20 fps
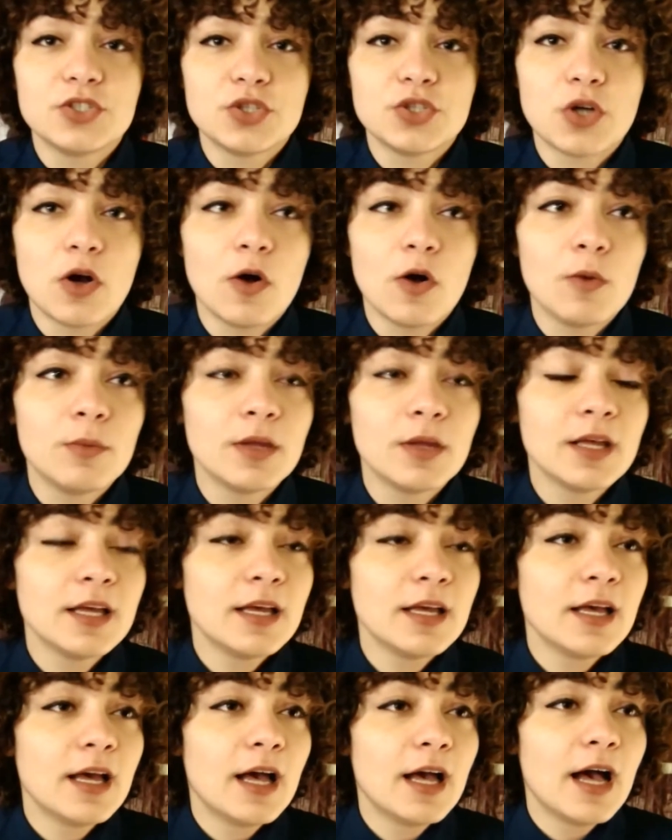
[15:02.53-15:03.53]
job.
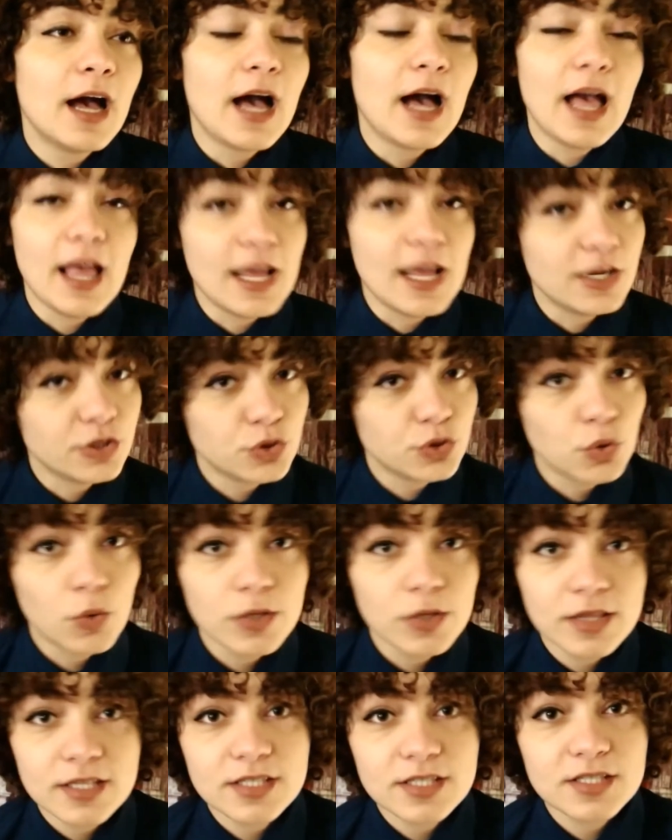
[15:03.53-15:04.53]

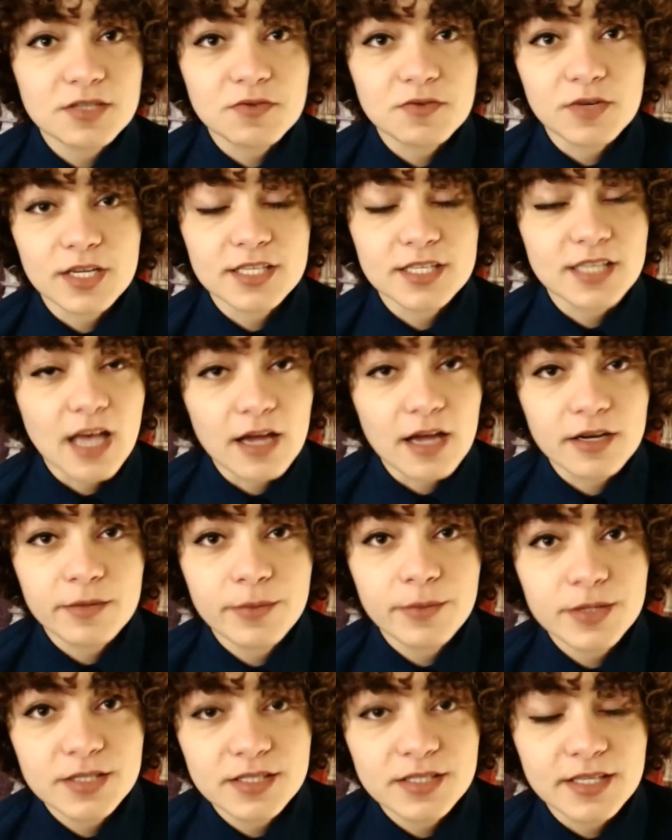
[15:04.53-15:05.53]
Enjoyed the series
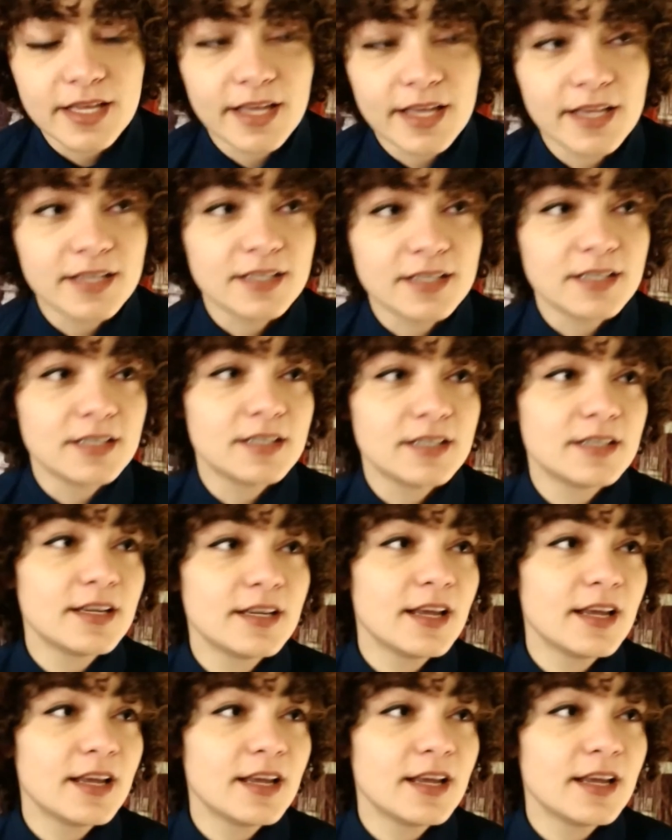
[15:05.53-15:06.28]
100%.